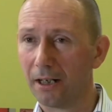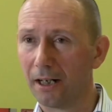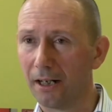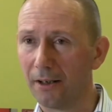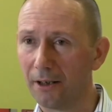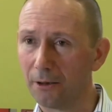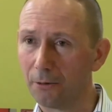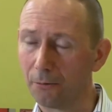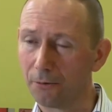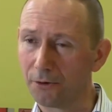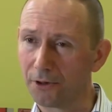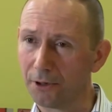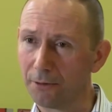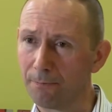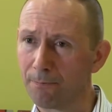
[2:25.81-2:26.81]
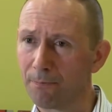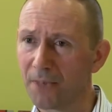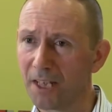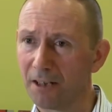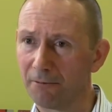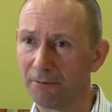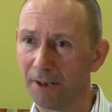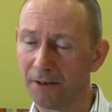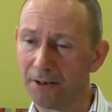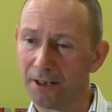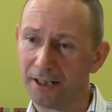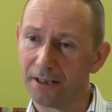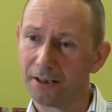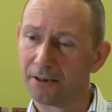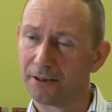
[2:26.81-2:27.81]
and they also run
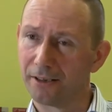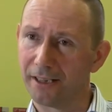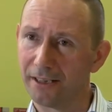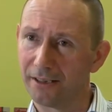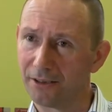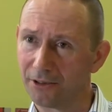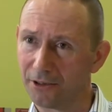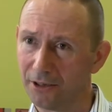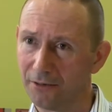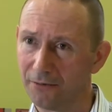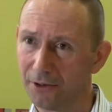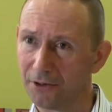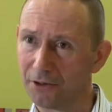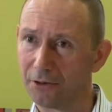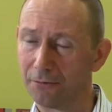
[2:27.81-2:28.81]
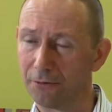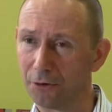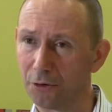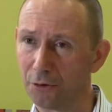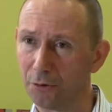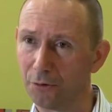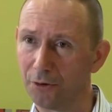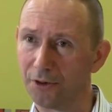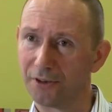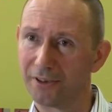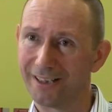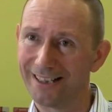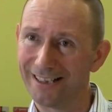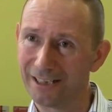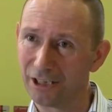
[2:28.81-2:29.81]
their data service to ensure that
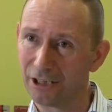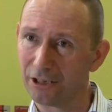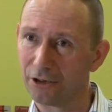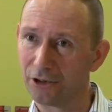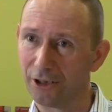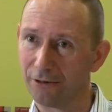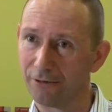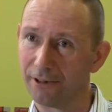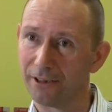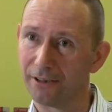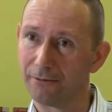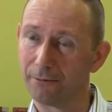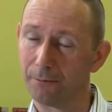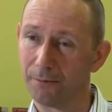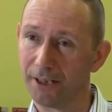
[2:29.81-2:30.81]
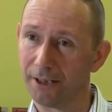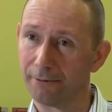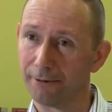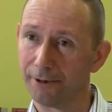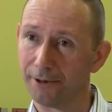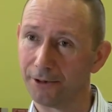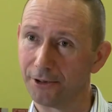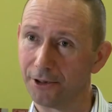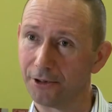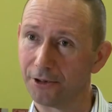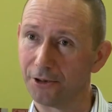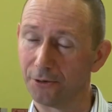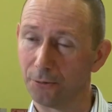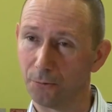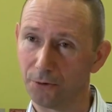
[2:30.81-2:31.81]
data generated from their research
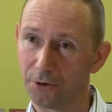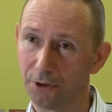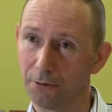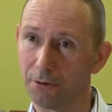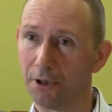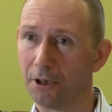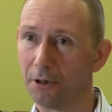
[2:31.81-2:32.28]
is also